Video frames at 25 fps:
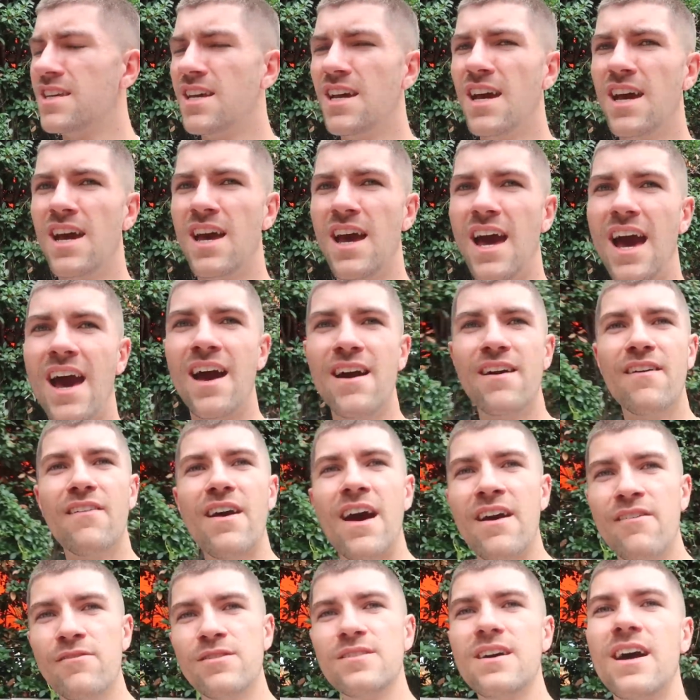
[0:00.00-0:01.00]
Yeah.
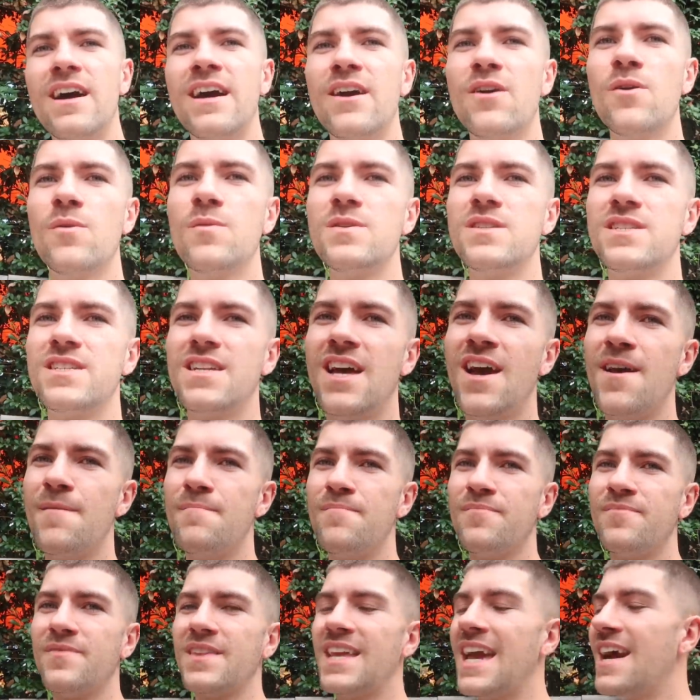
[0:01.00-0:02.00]
I always
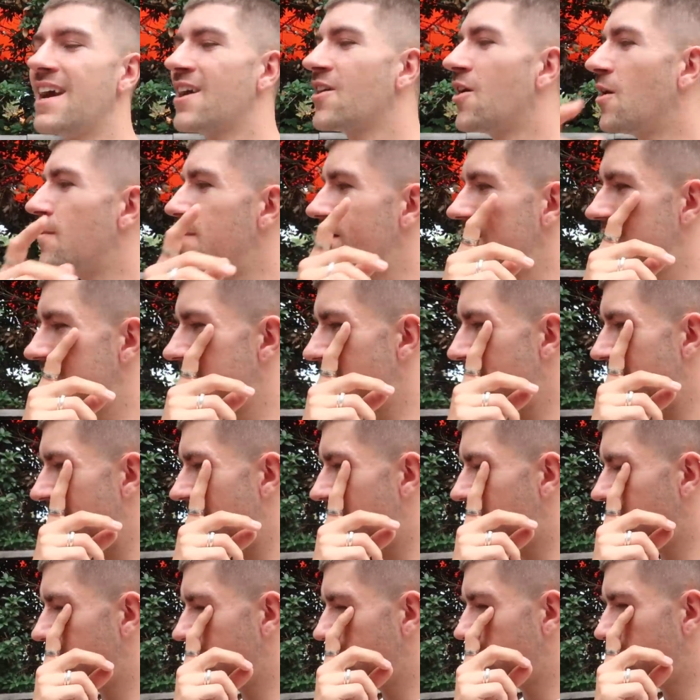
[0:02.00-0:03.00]
get comments
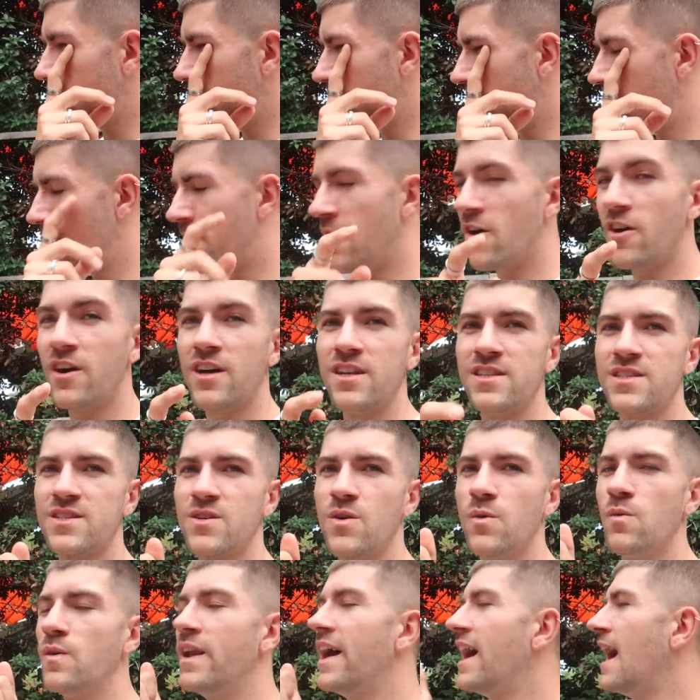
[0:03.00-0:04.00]
about what Americans
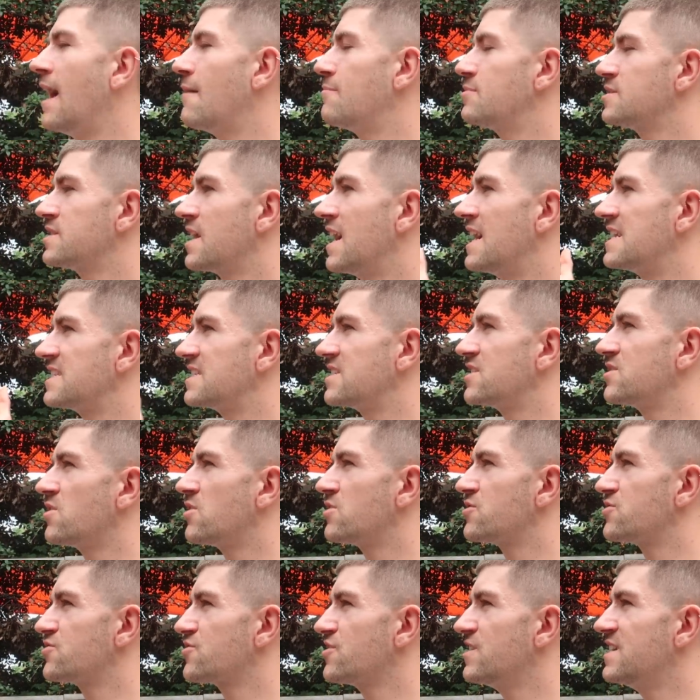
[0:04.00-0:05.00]
call like appetizers and
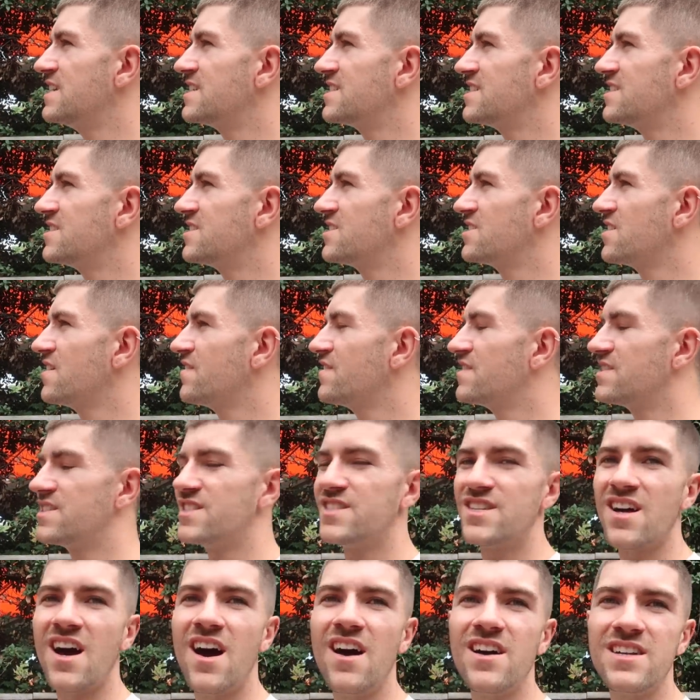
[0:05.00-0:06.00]
entrees and stuff and
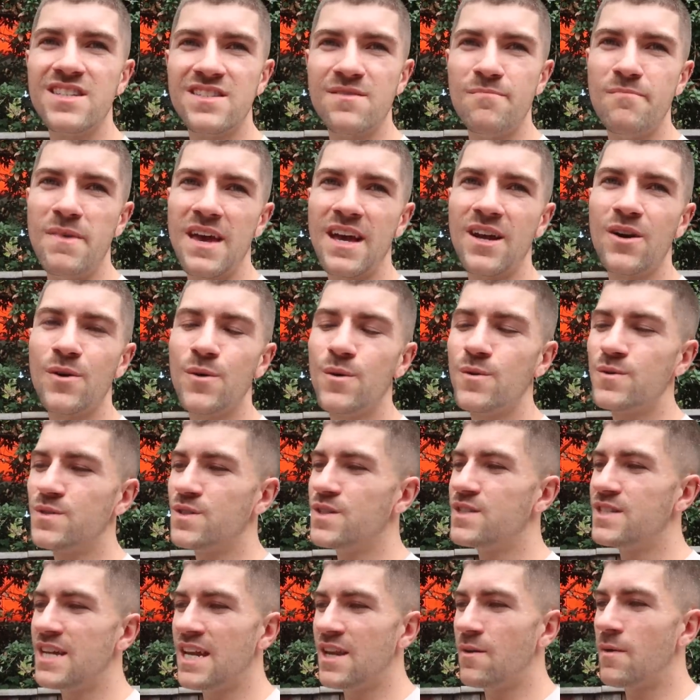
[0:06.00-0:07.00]
starters and main
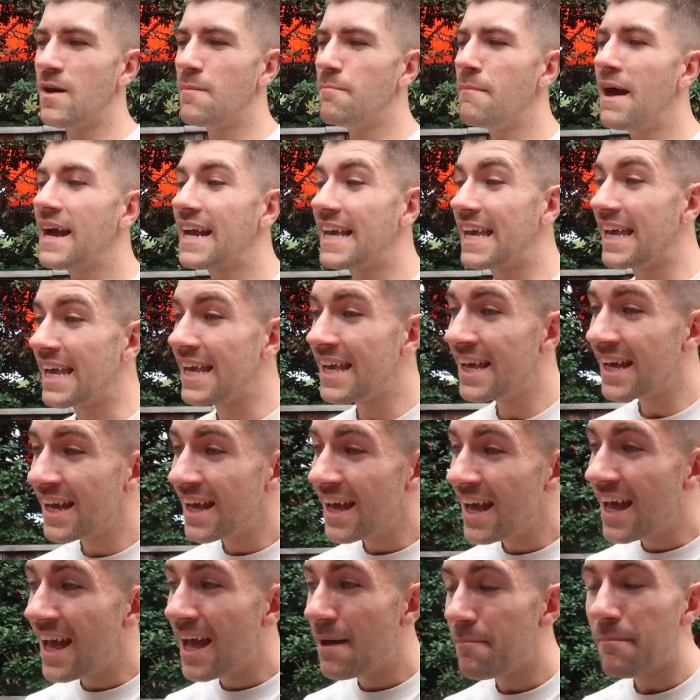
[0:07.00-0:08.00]
courses. Anyway,
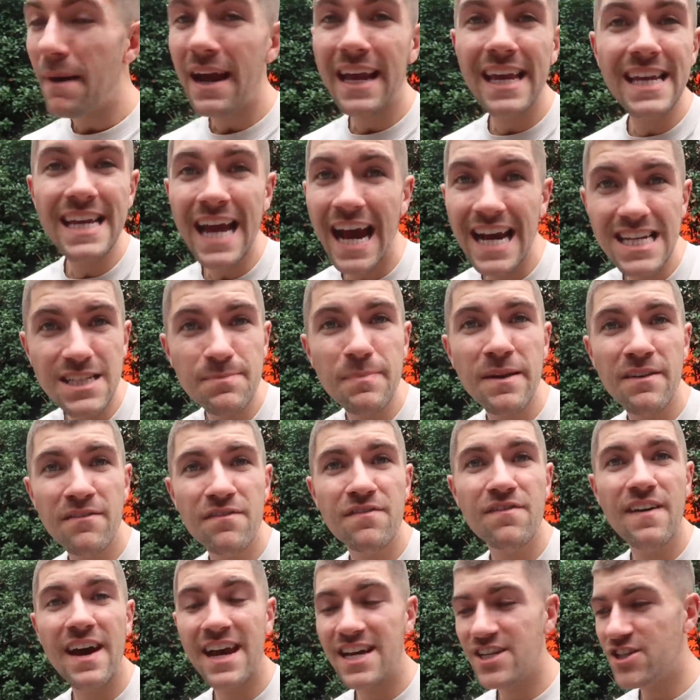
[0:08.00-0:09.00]
Maggie has been
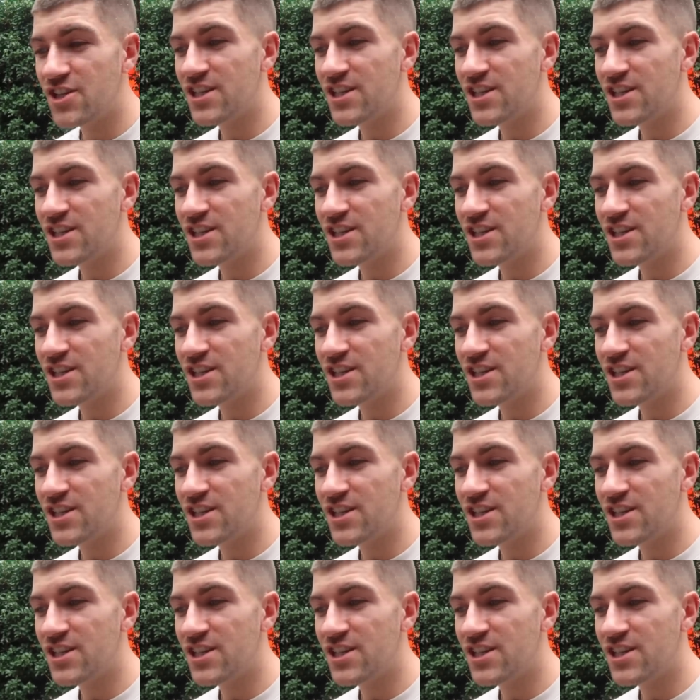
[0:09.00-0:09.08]
fed.